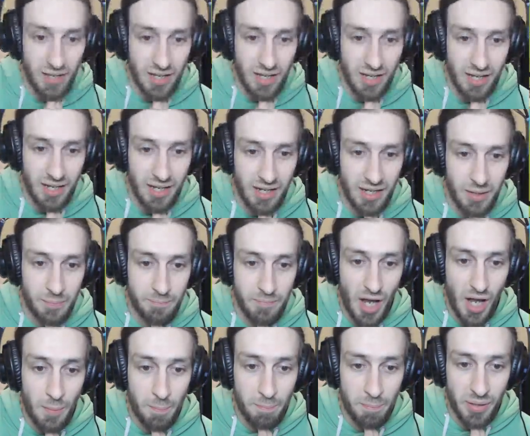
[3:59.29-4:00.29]

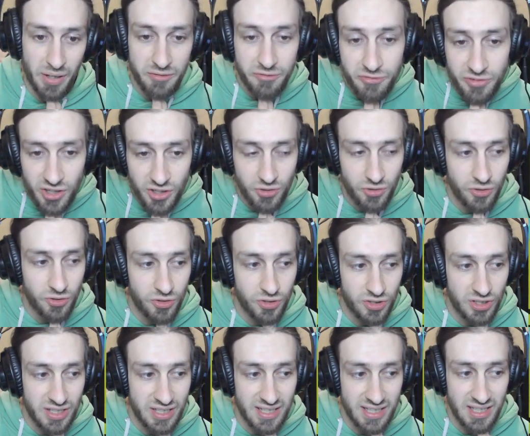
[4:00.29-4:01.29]
above
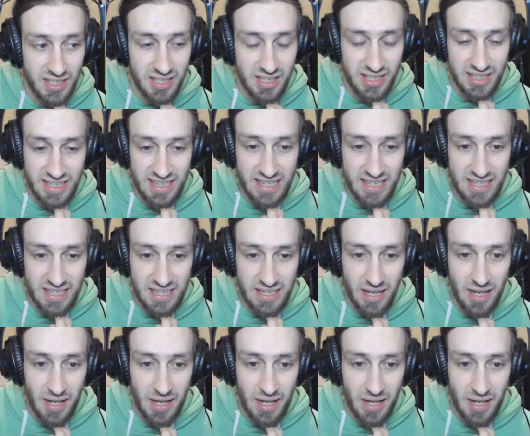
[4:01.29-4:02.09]
the